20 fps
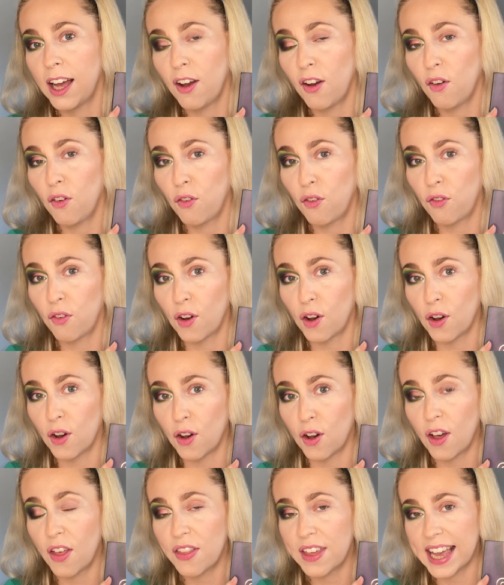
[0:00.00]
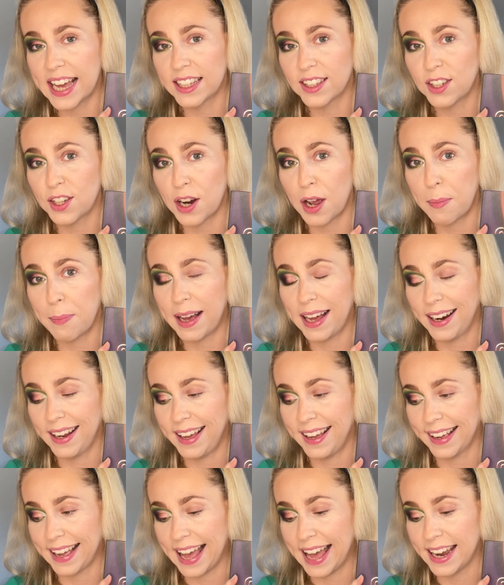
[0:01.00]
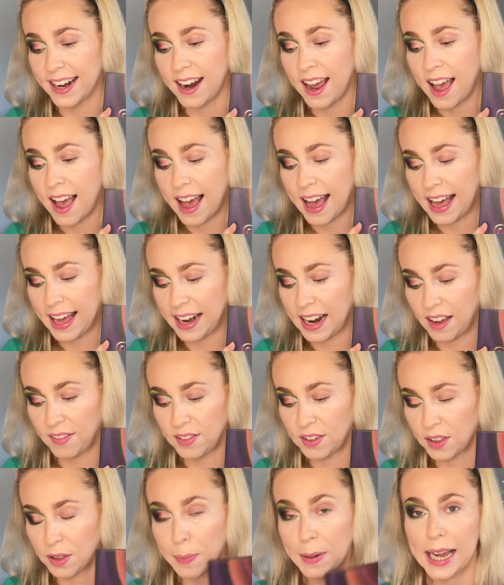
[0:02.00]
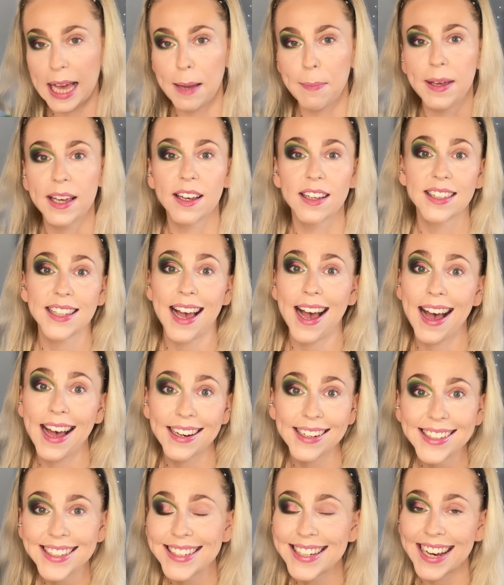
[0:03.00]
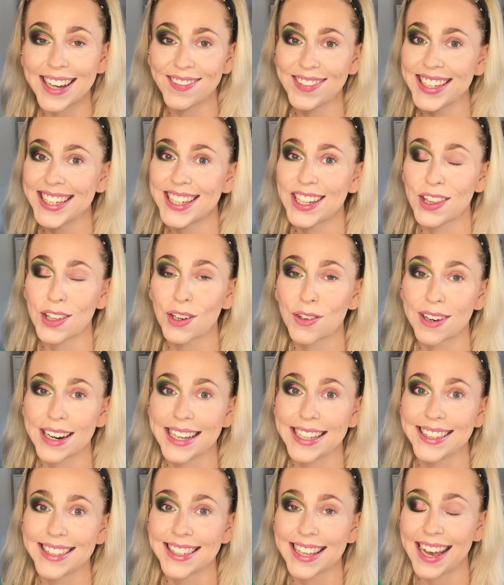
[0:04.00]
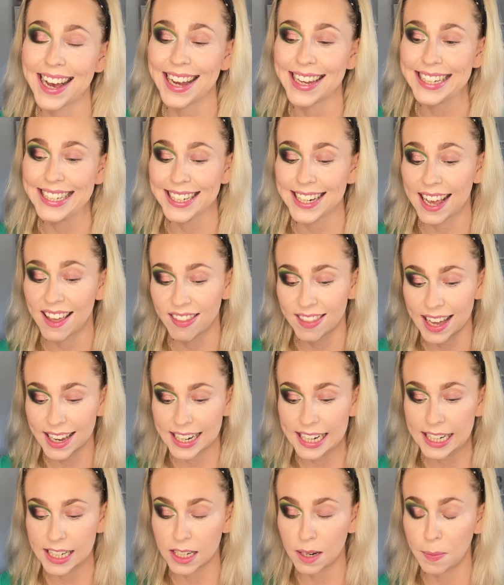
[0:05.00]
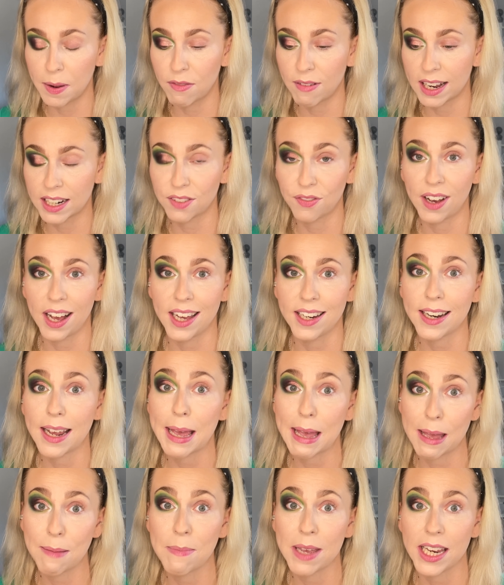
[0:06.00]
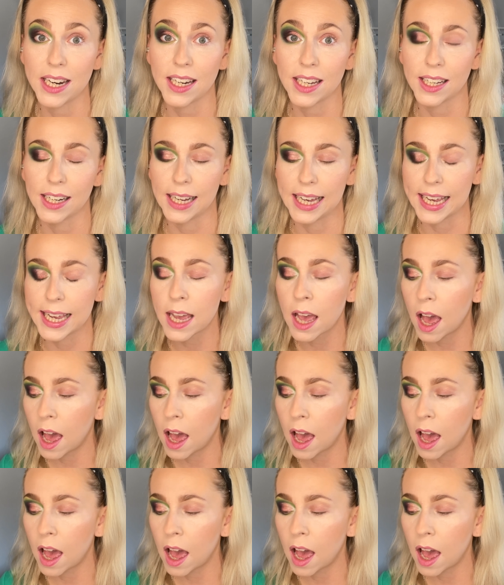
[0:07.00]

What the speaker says: for the Antidote palette again and have another play because I hadn't dived into the greens and that needed to be rectified immediately.